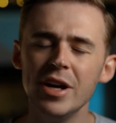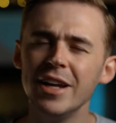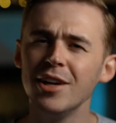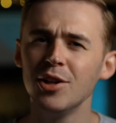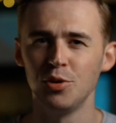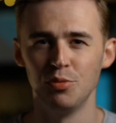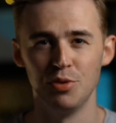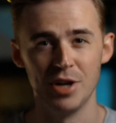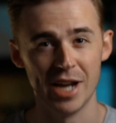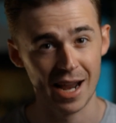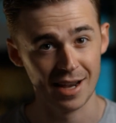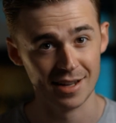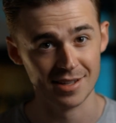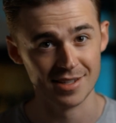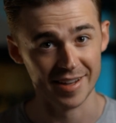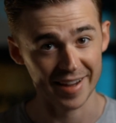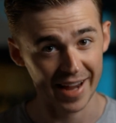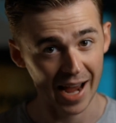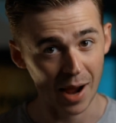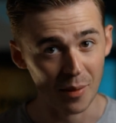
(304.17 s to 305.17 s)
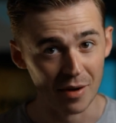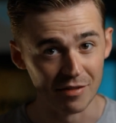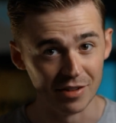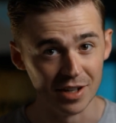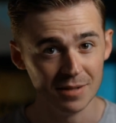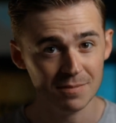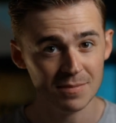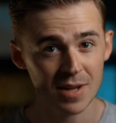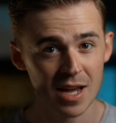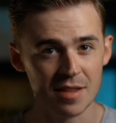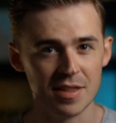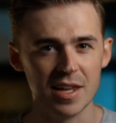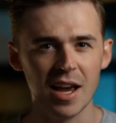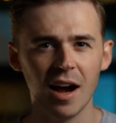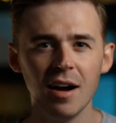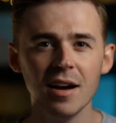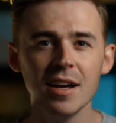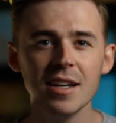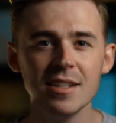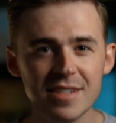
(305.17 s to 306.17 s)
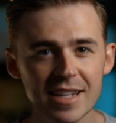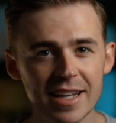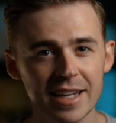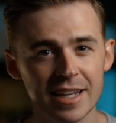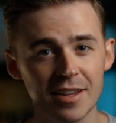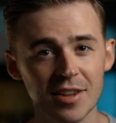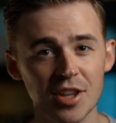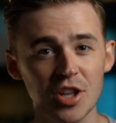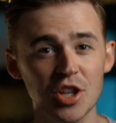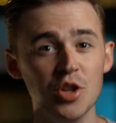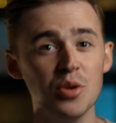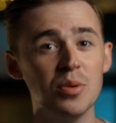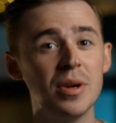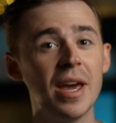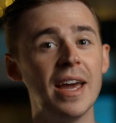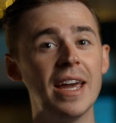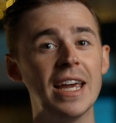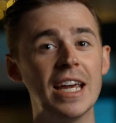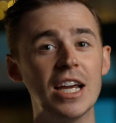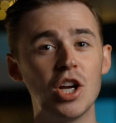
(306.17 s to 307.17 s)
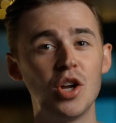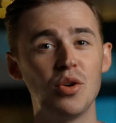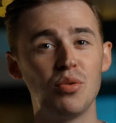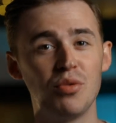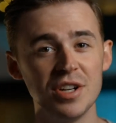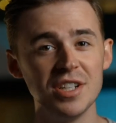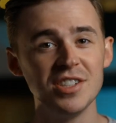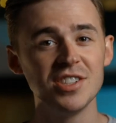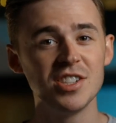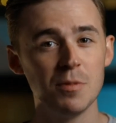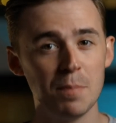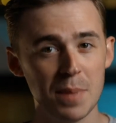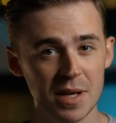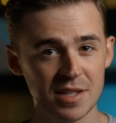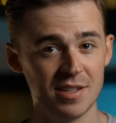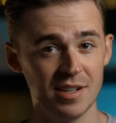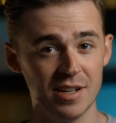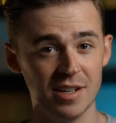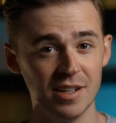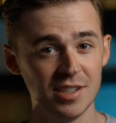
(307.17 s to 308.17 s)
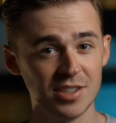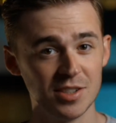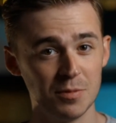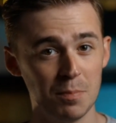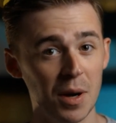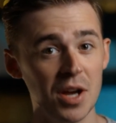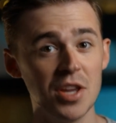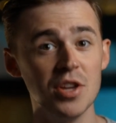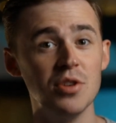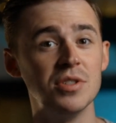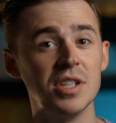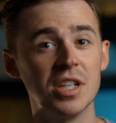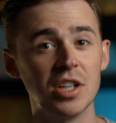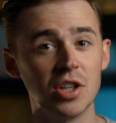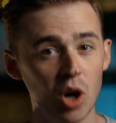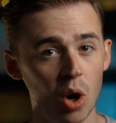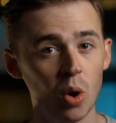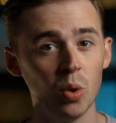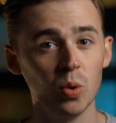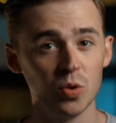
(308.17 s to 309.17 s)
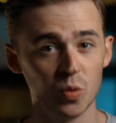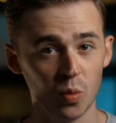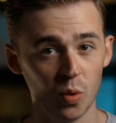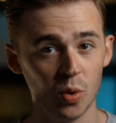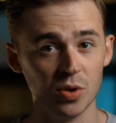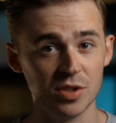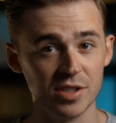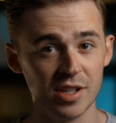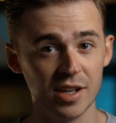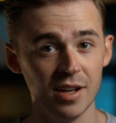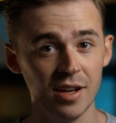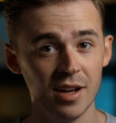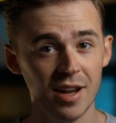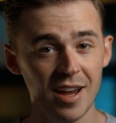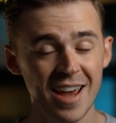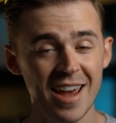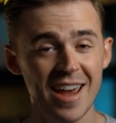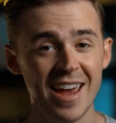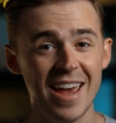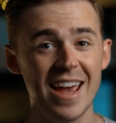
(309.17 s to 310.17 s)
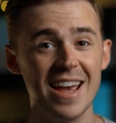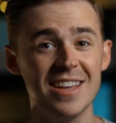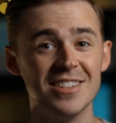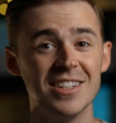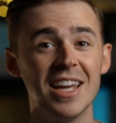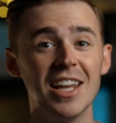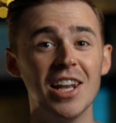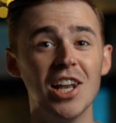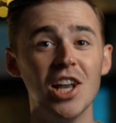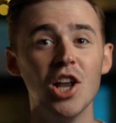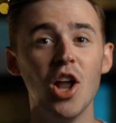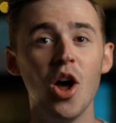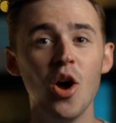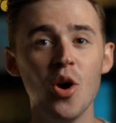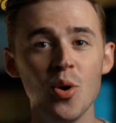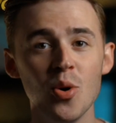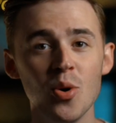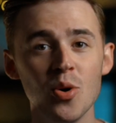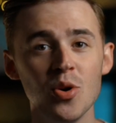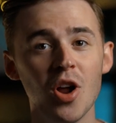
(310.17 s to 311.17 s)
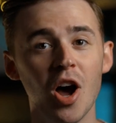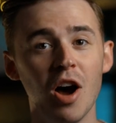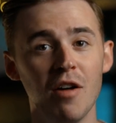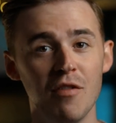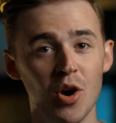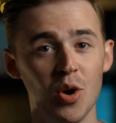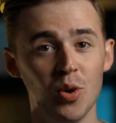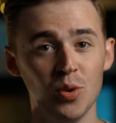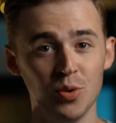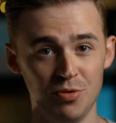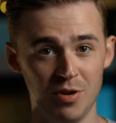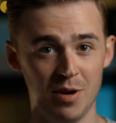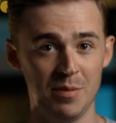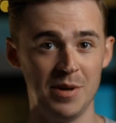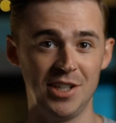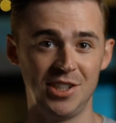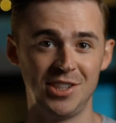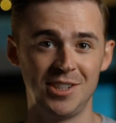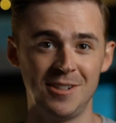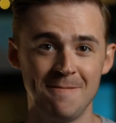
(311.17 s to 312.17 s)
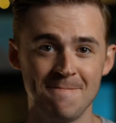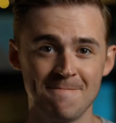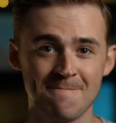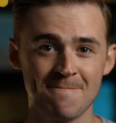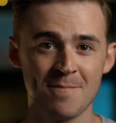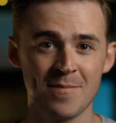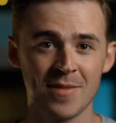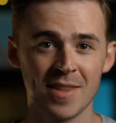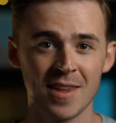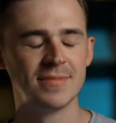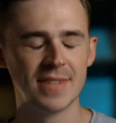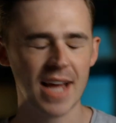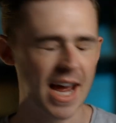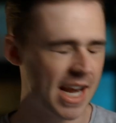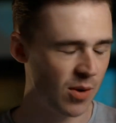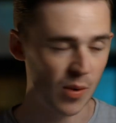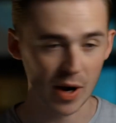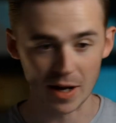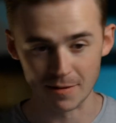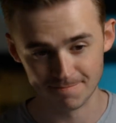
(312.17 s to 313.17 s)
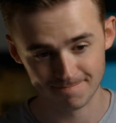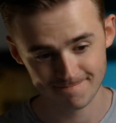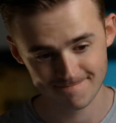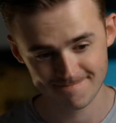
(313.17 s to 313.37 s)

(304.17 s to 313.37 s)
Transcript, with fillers: real reality, however, the idea that you get increased bitterness by using cold water is a load of old rubbish. Anyway,